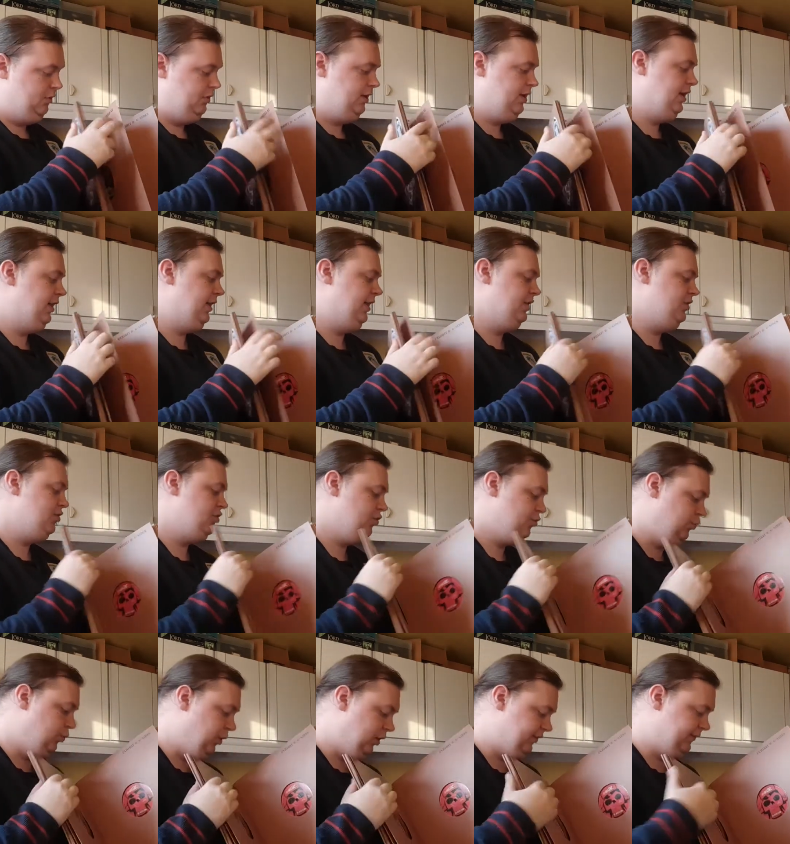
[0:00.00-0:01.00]
yeah, that's just
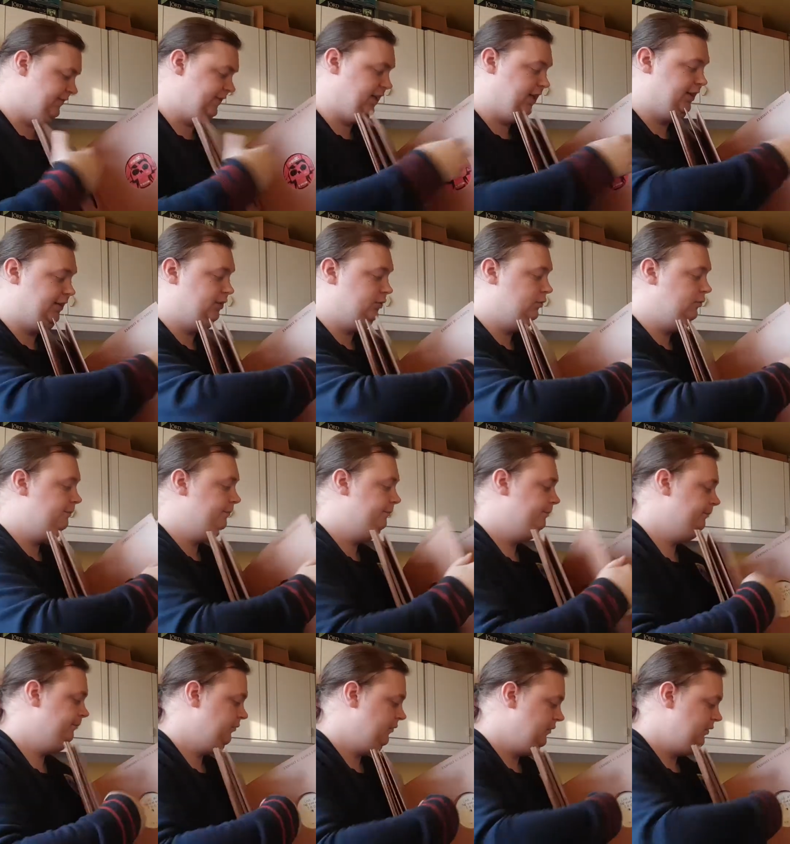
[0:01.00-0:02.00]
one vinyl.
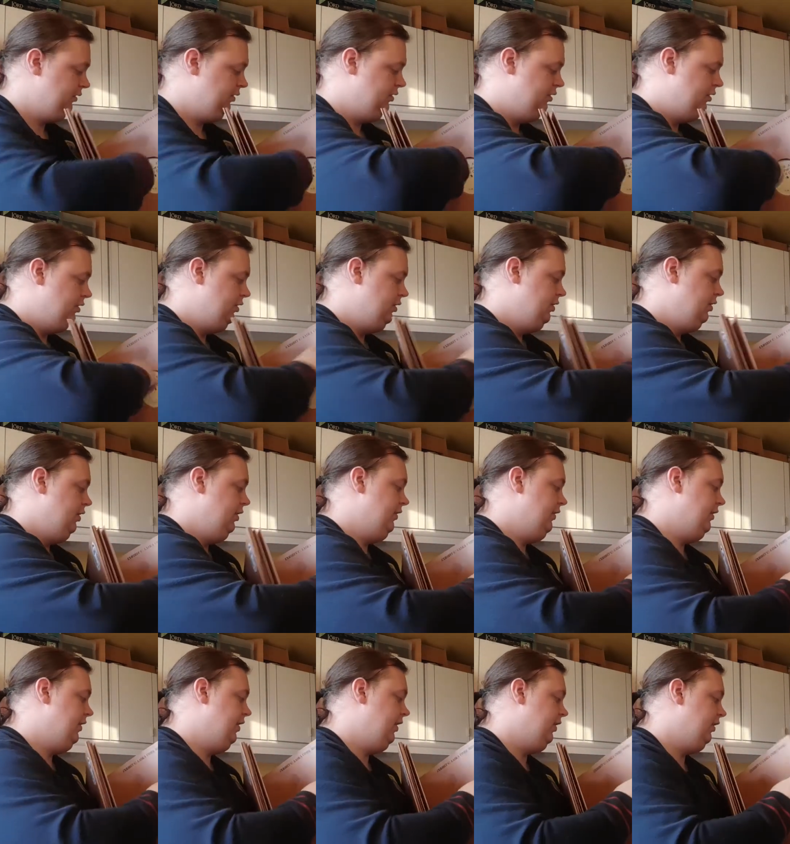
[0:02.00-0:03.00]

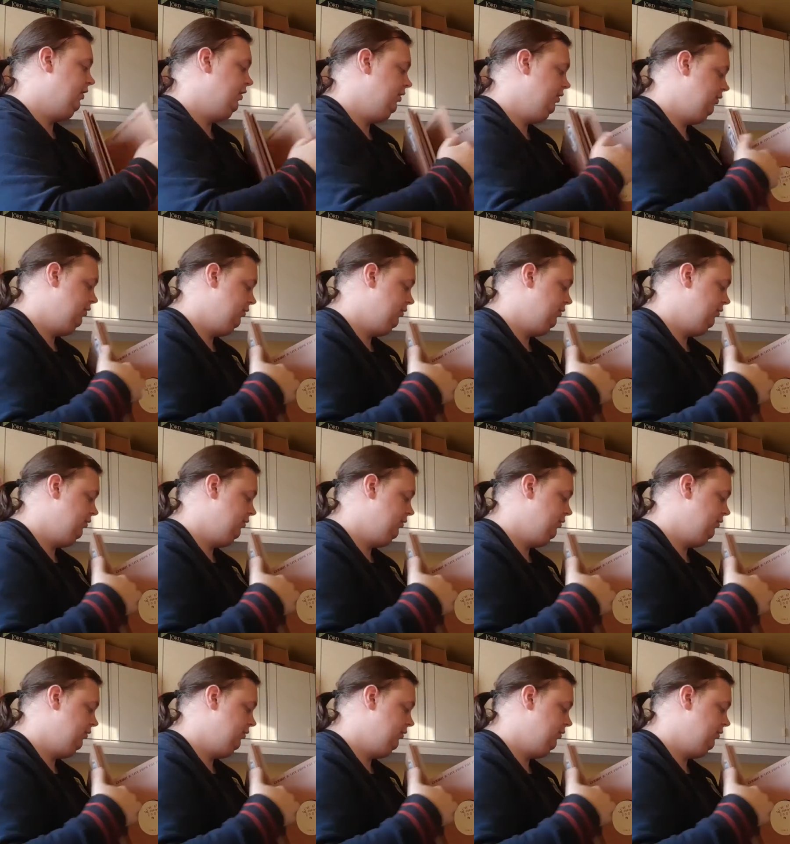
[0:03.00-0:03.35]
And then,